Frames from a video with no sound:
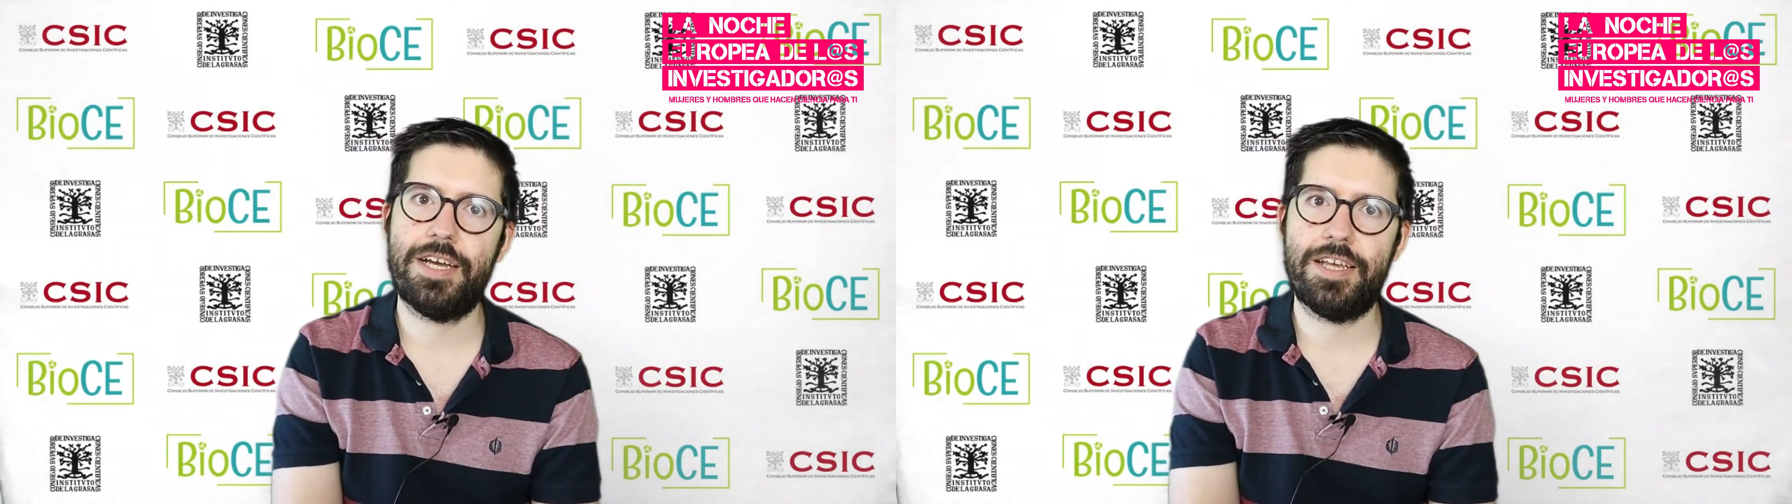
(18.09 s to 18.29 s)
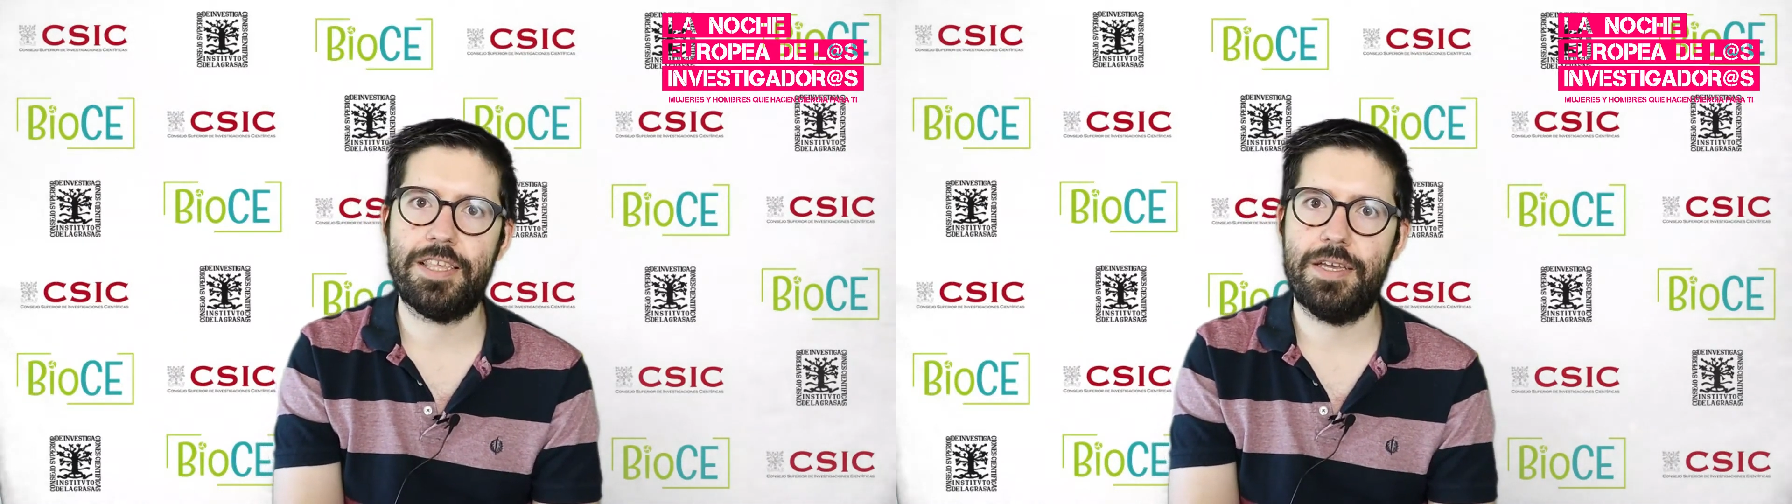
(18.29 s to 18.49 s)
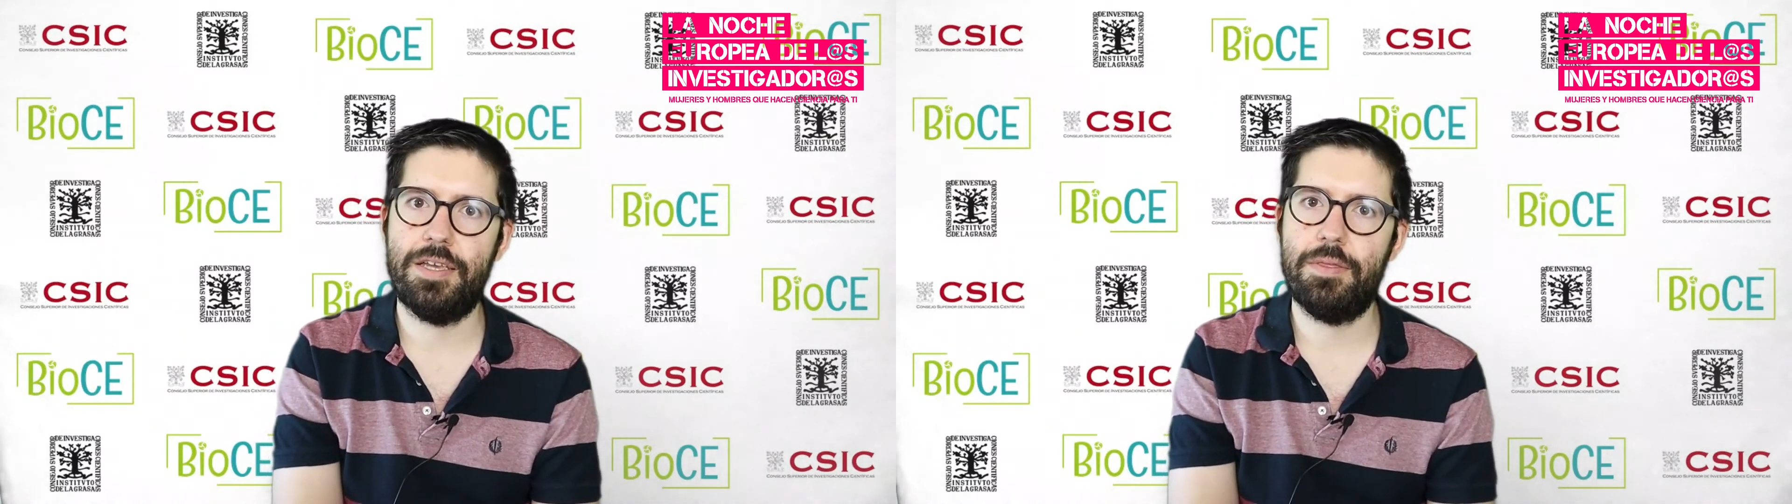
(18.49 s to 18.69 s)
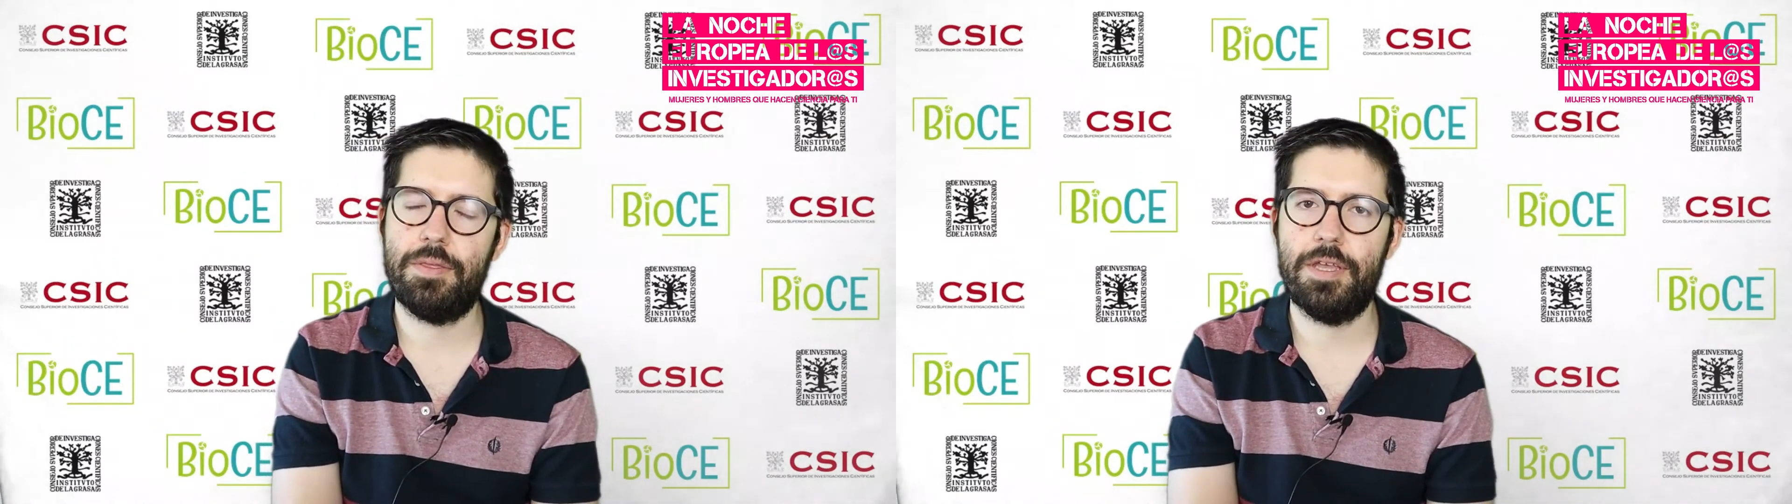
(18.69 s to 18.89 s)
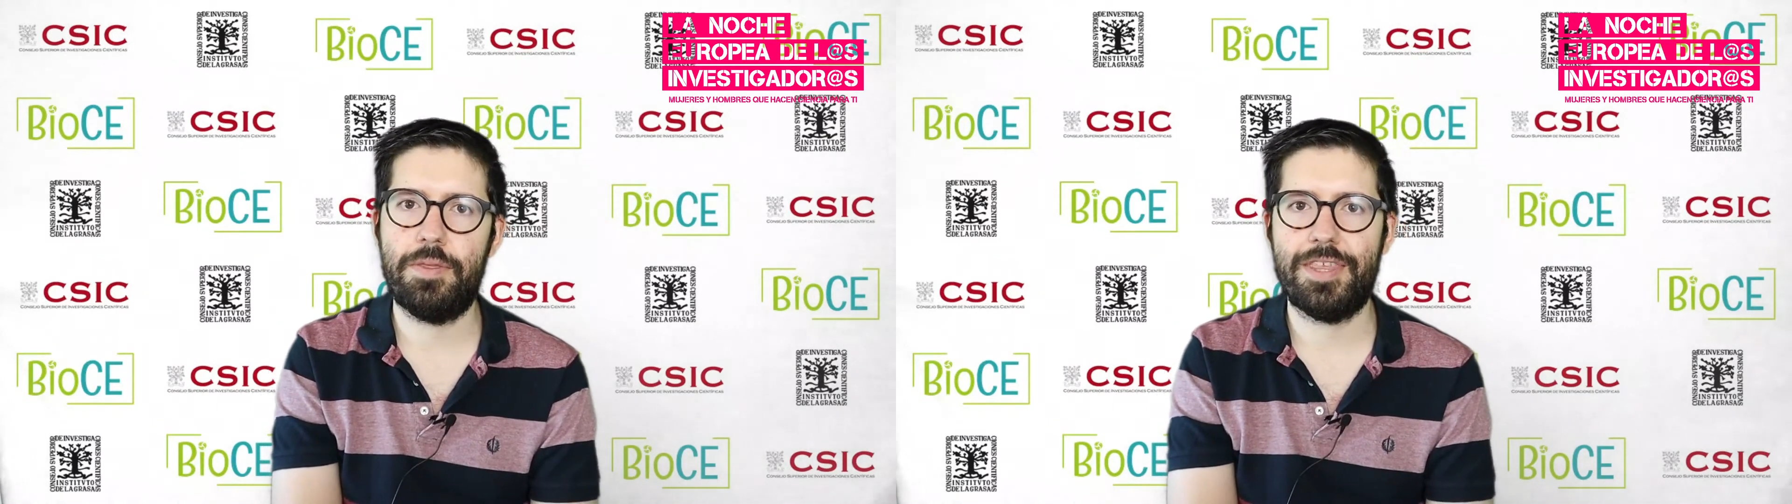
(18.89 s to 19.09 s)
Grasa
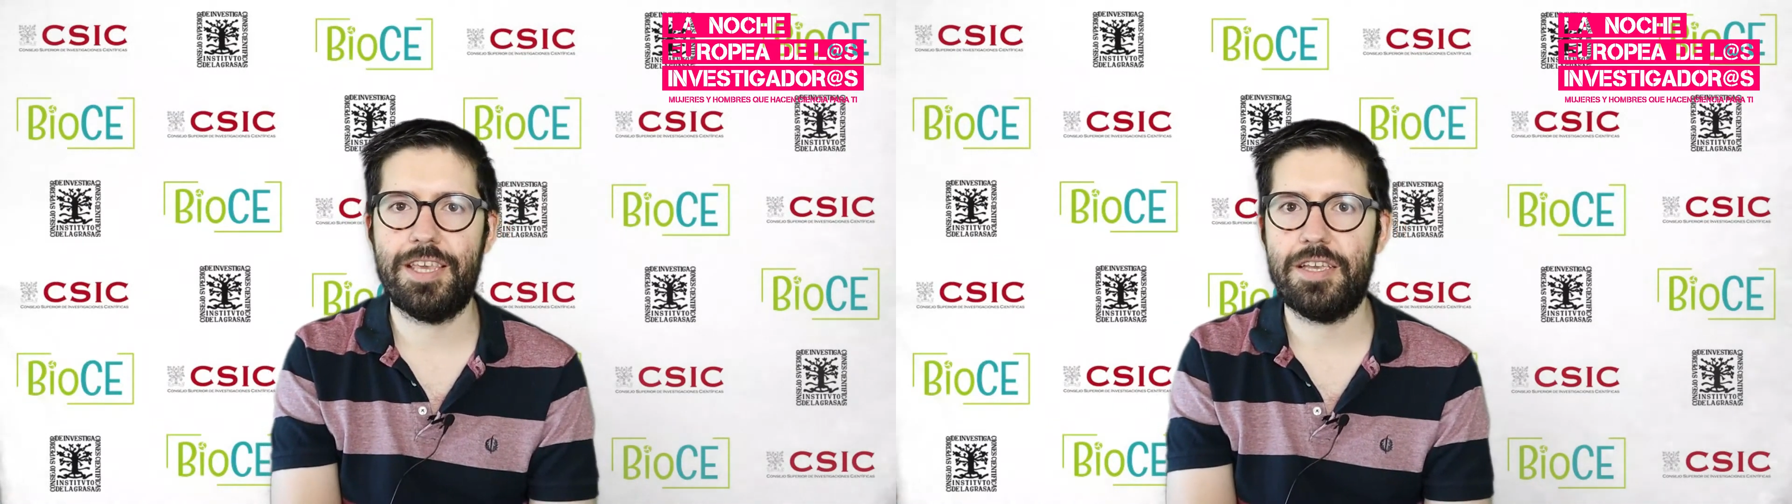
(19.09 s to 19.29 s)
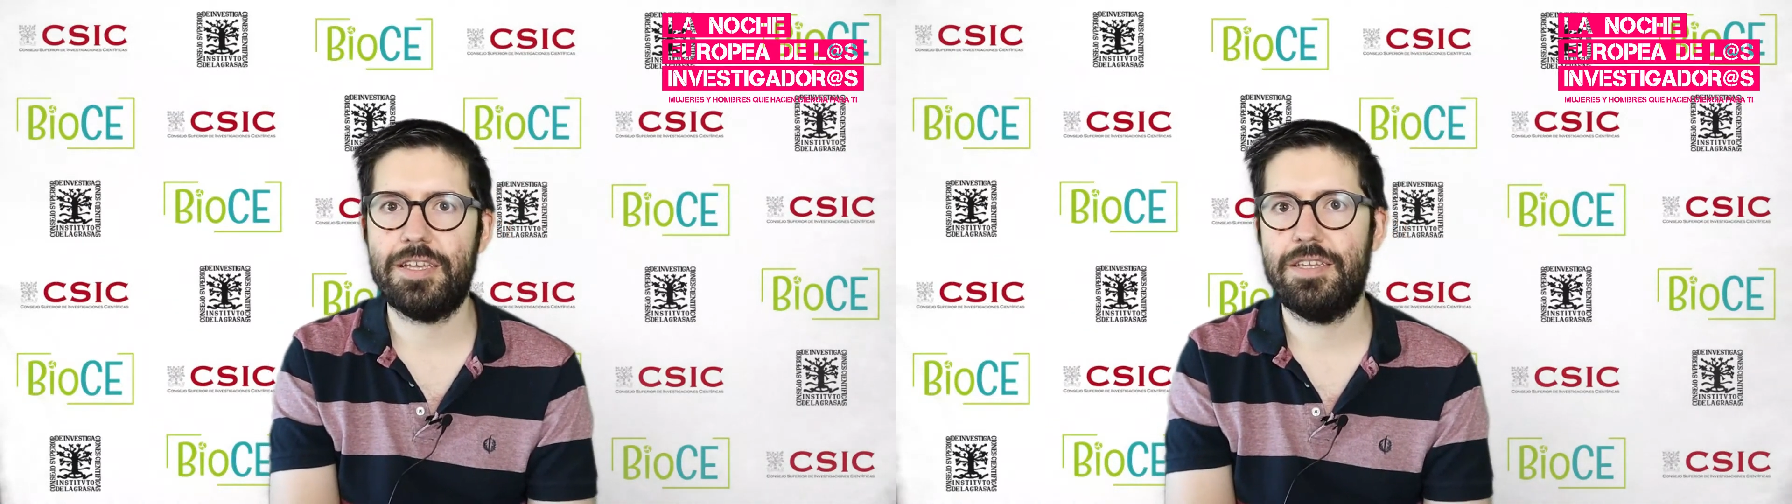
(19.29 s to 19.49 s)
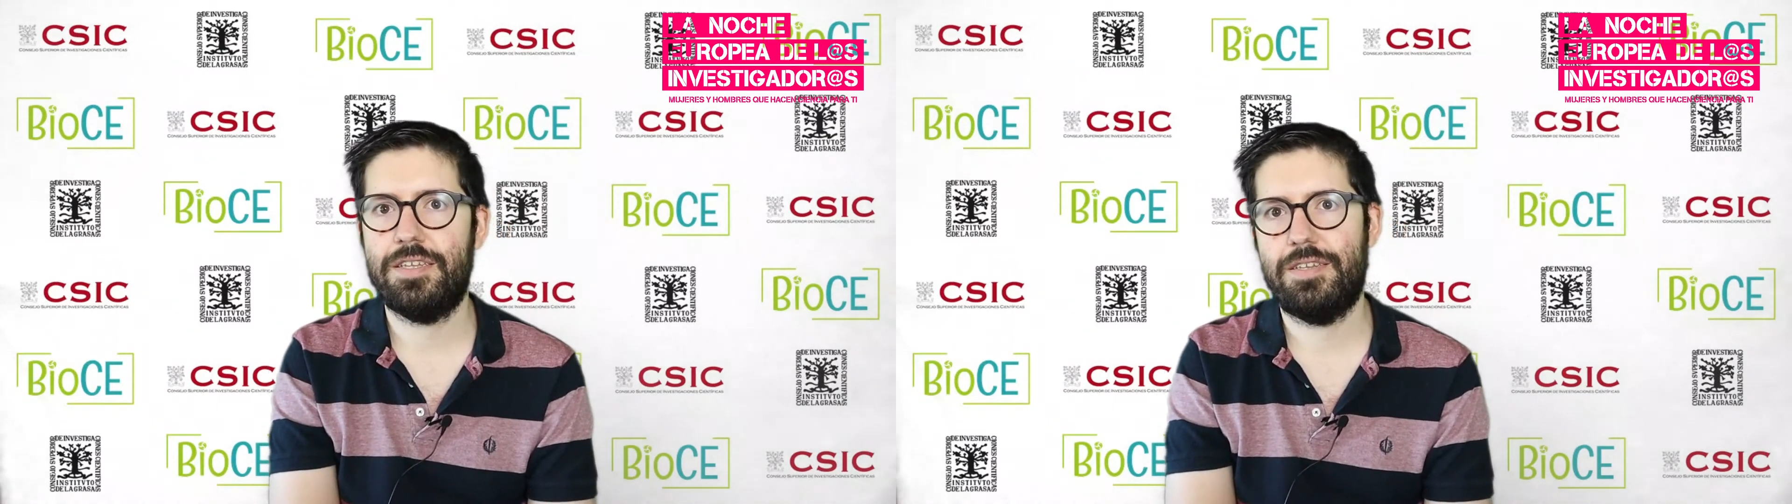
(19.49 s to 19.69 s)
in the CSIC.